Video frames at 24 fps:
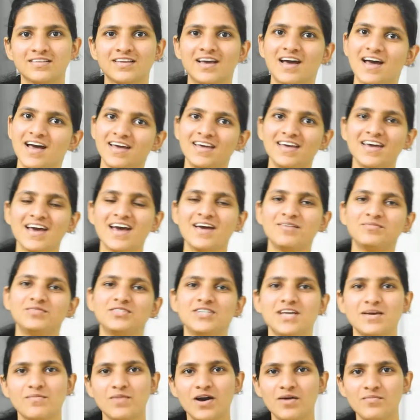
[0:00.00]
Hi, I am
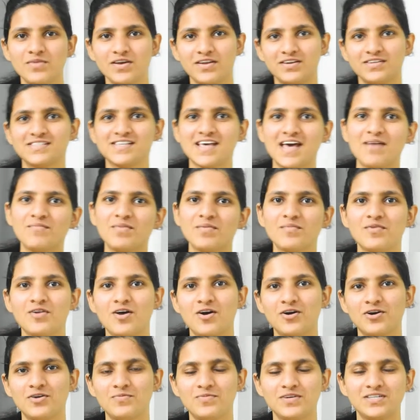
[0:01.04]
Sheba Merisam. I am an
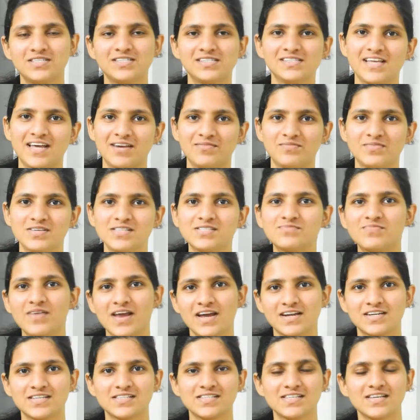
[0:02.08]
occupational therapist
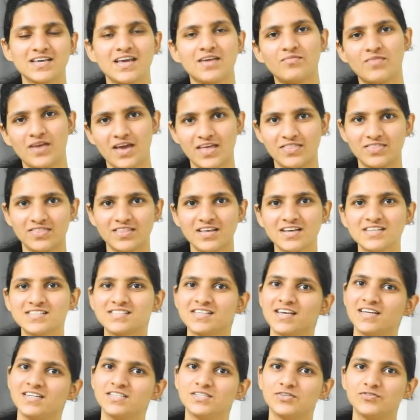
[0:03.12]
practicing at Prayatna,
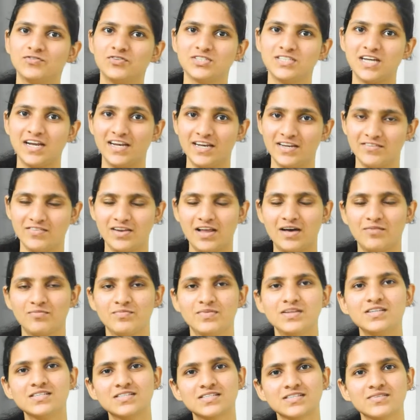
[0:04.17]
Center for Child
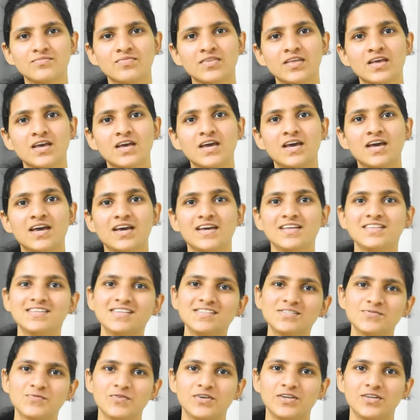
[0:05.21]
Development. In
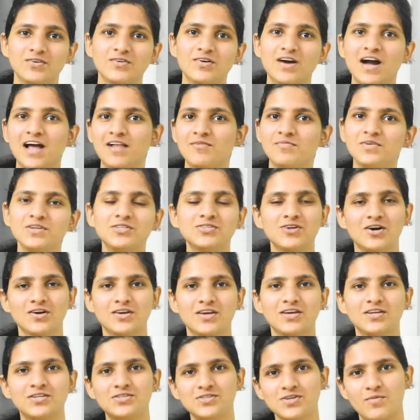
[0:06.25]
this video, I will be
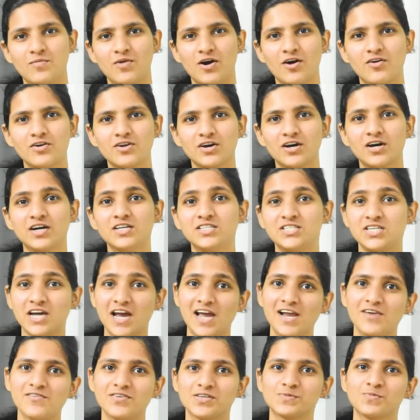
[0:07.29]
talking to you about a
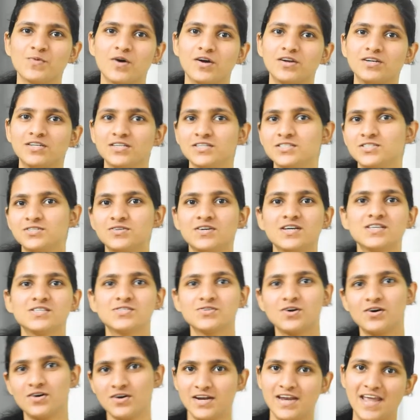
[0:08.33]
child responding to
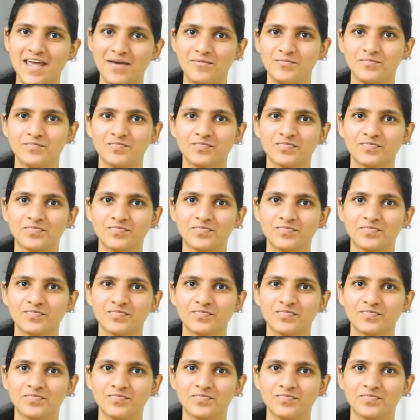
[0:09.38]
his or her name.